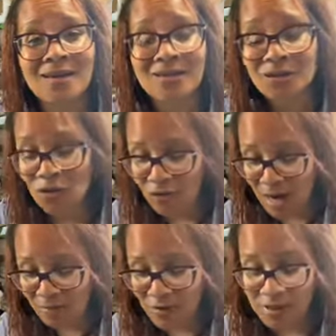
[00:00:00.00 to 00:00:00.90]
No
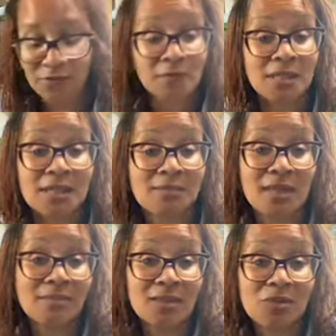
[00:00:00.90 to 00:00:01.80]
rhyme or reason for me.
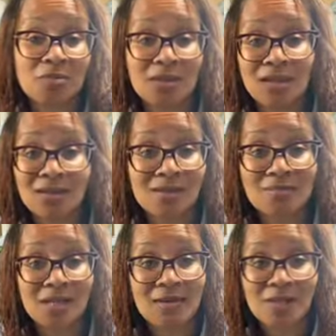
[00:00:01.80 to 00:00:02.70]
Sometimes I do it in the beginning,
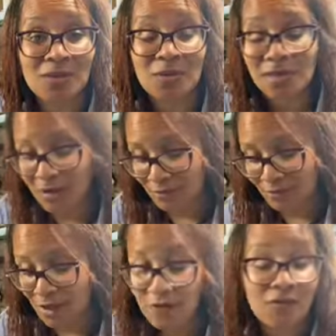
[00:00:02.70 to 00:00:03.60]
sometimes I do it now.
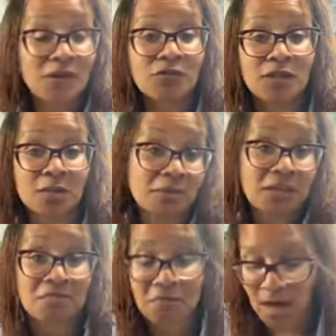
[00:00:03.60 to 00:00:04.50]
For this recipe,
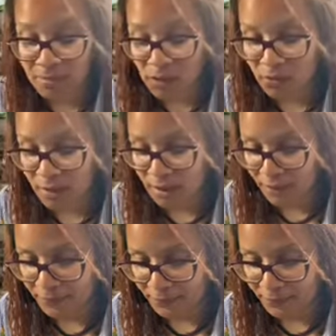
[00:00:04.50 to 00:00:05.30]
I'm doing it now.